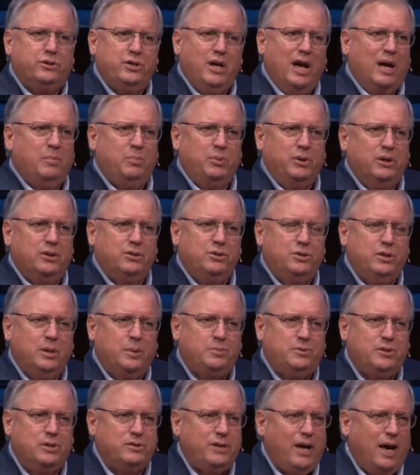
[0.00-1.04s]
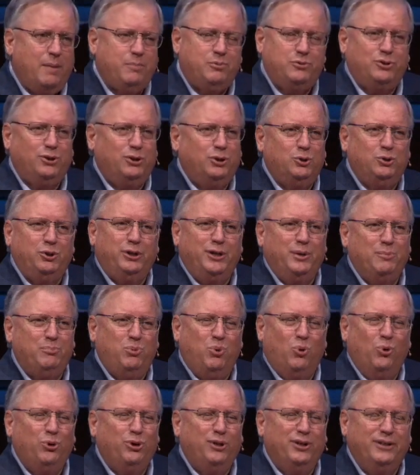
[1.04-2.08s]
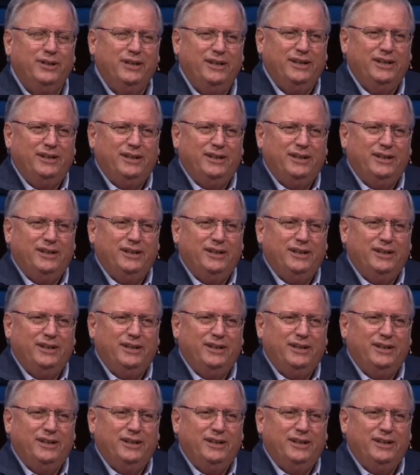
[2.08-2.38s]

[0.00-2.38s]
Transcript: championships is absolutely important.